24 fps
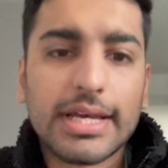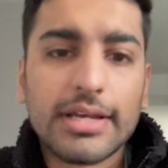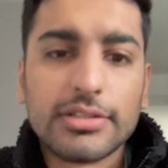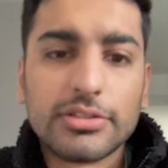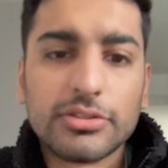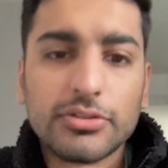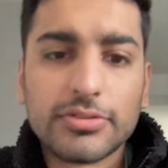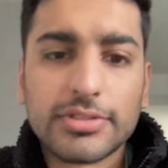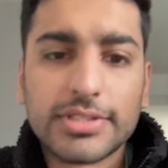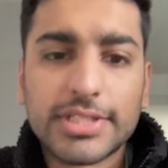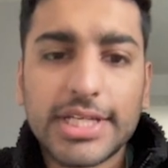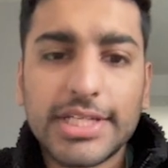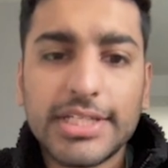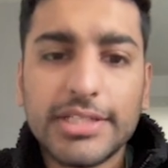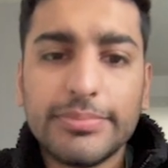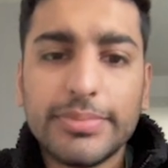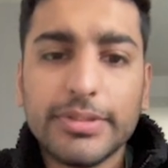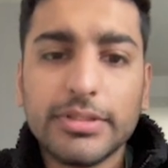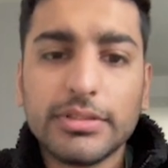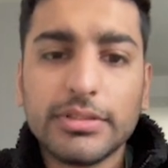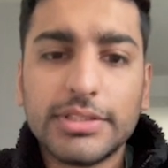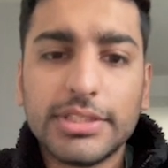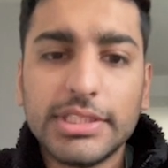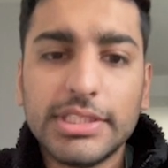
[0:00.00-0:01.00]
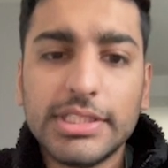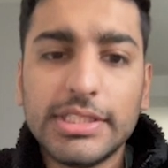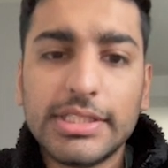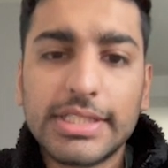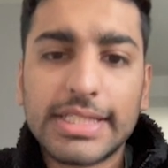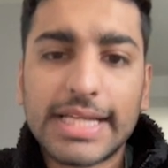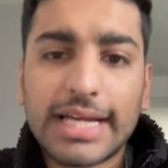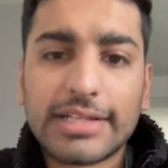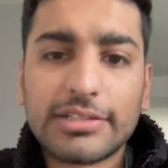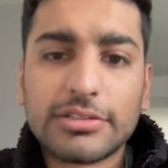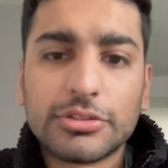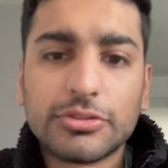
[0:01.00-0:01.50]
sustainability
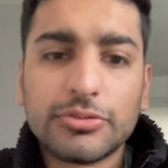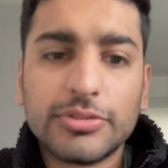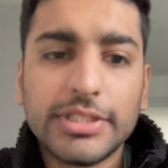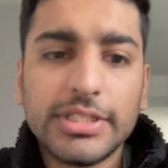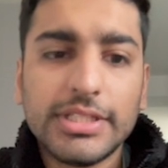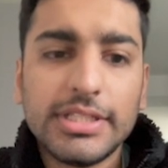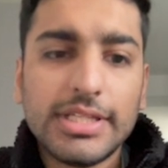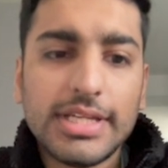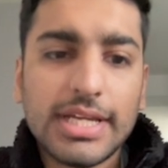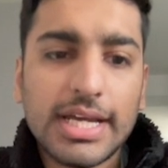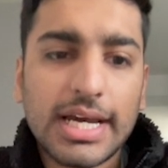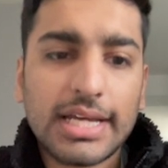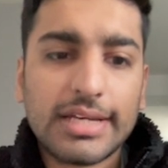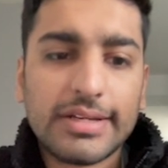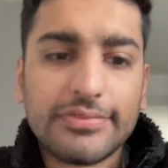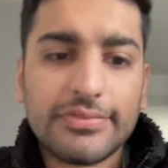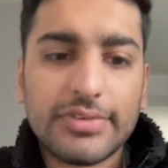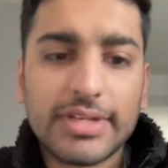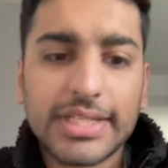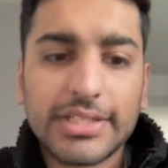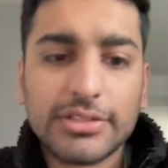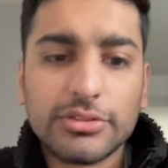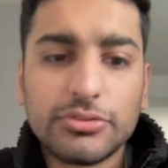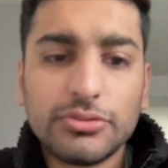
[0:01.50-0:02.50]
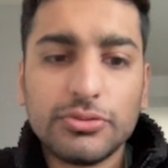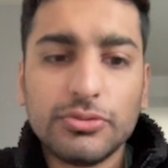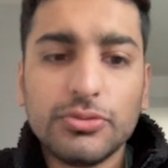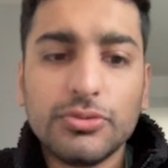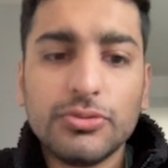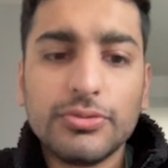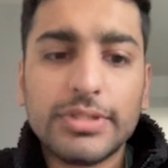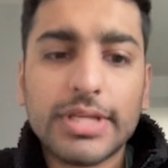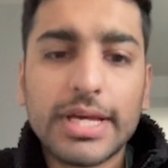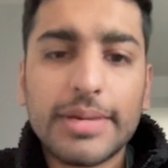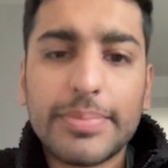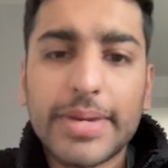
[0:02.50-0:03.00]
category, and I've linked to
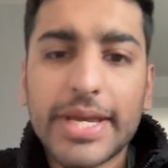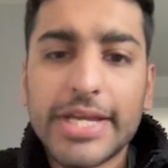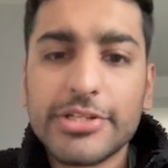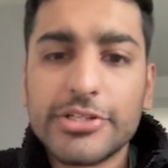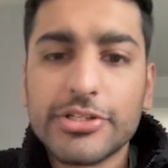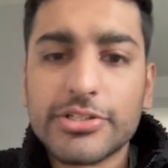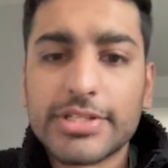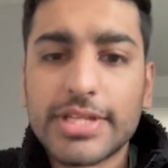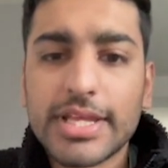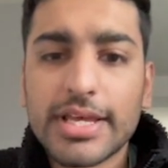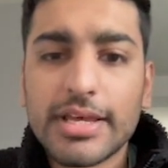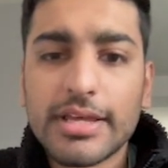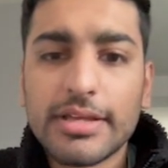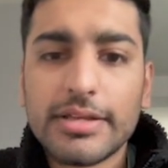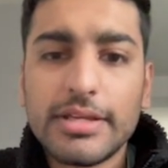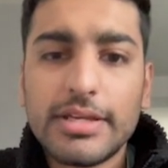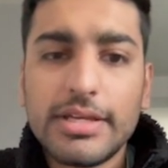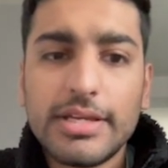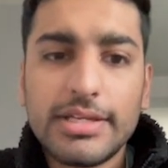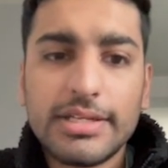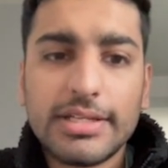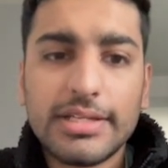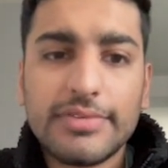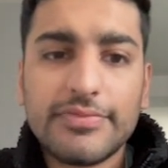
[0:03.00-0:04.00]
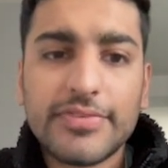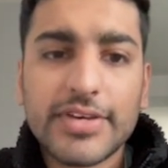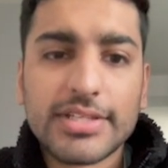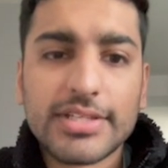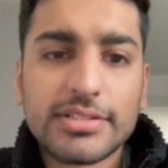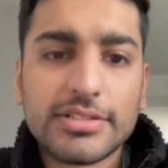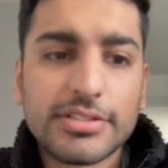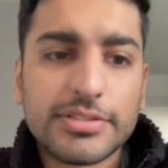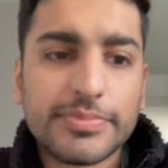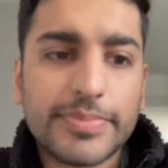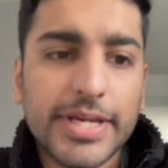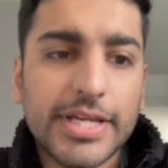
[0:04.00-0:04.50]
their pages there, the
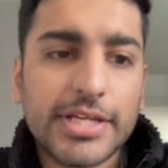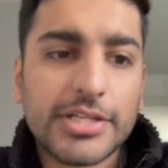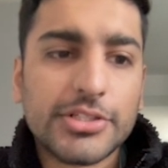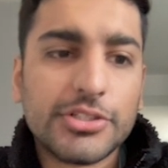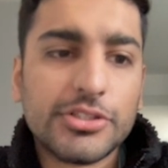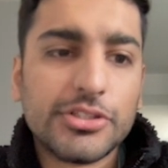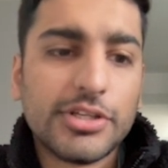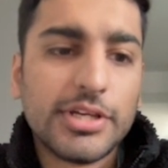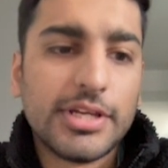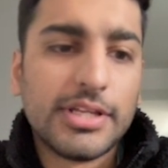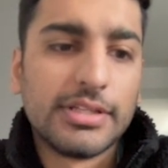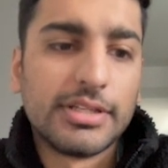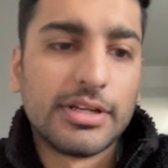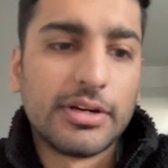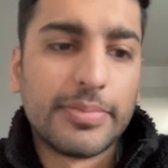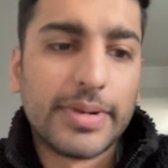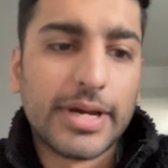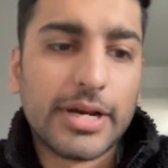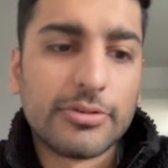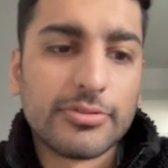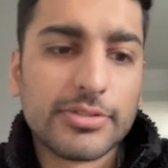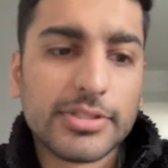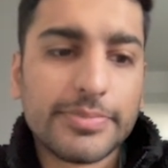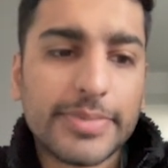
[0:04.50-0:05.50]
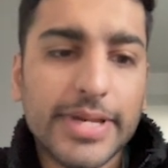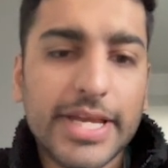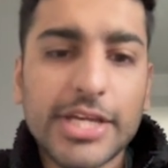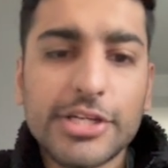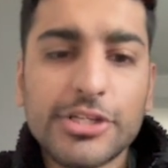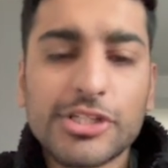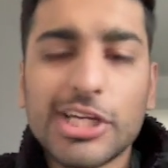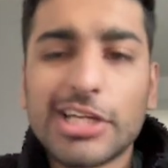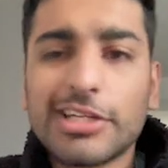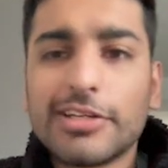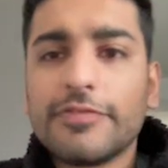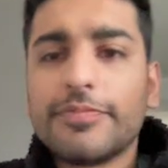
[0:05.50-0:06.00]
investors page, their about us
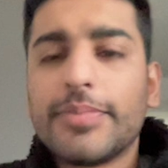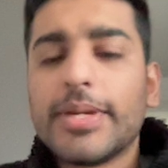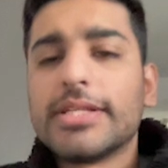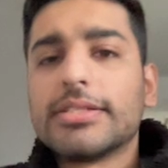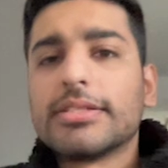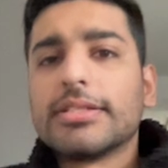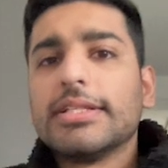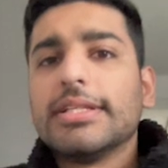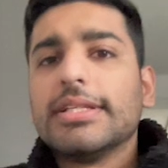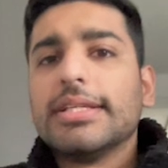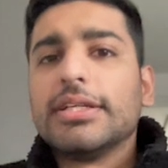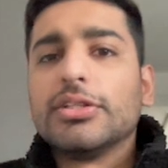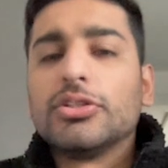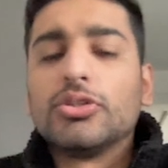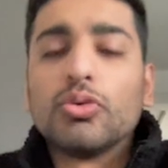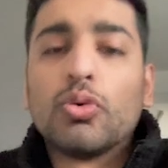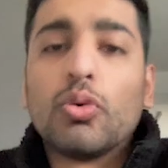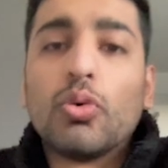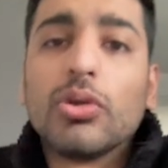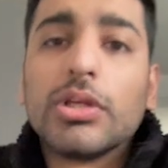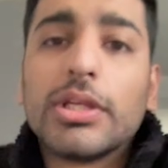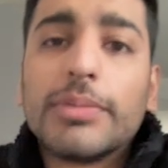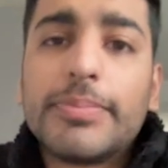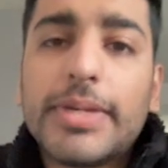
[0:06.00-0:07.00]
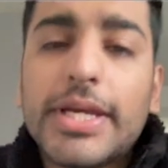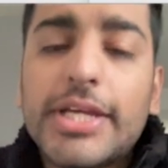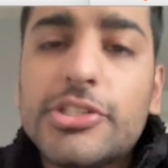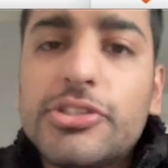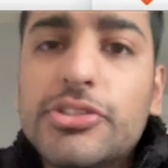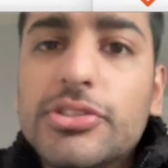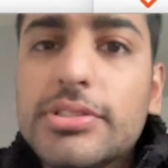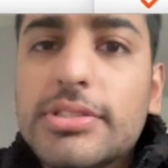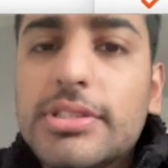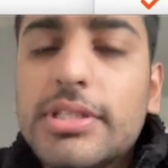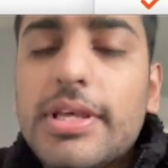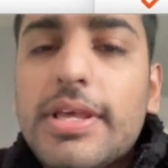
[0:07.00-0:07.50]
page, and I've basically linked to all the
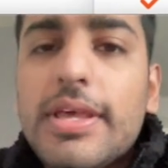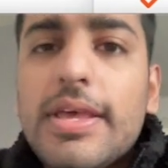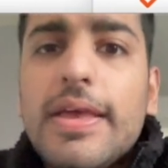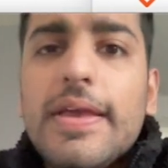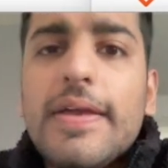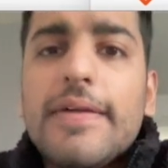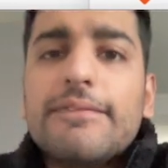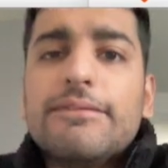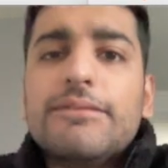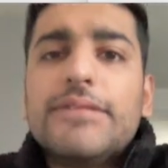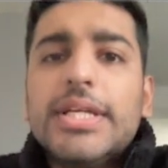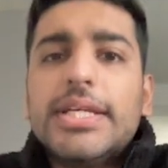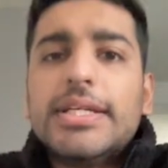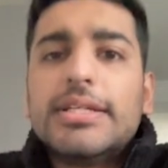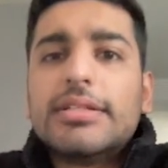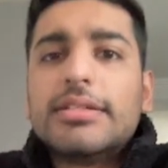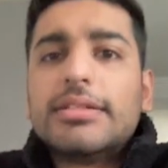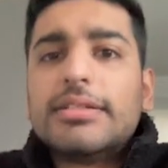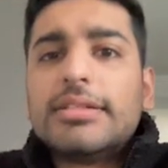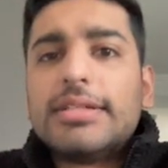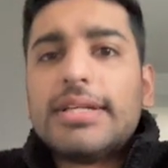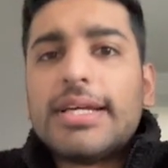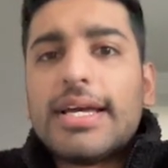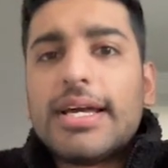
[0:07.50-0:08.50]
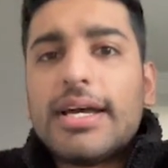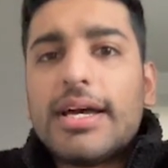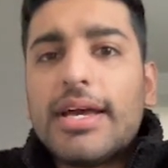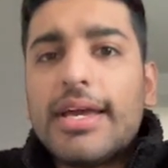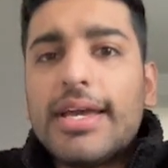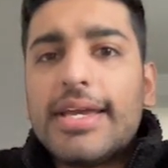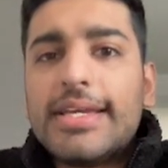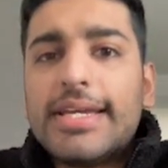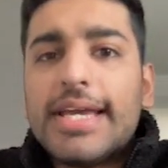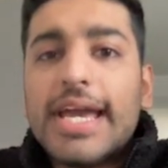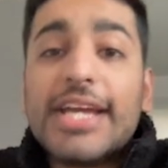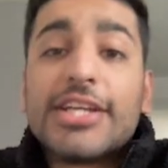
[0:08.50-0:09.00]
pages via
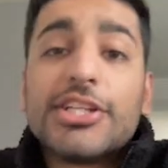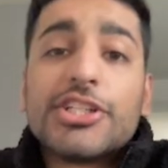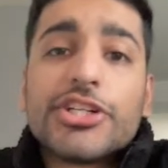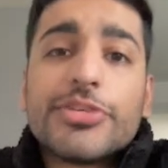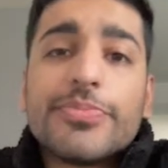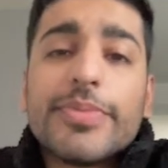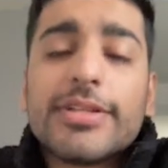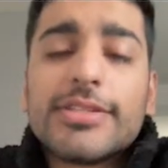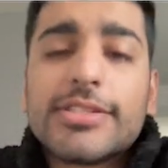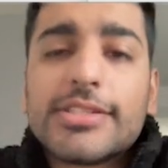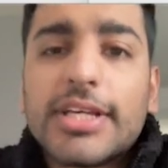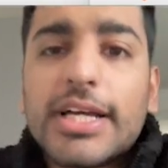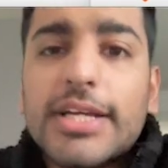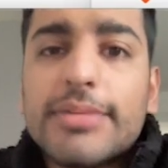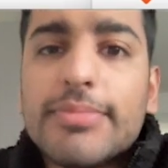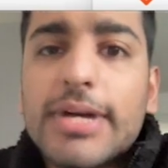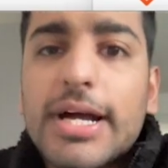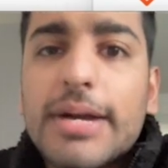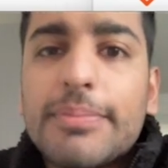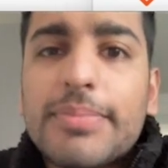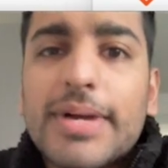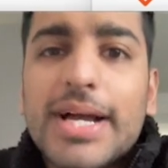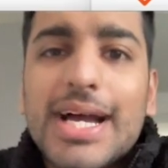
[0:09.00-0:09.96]
a HTML sitemap.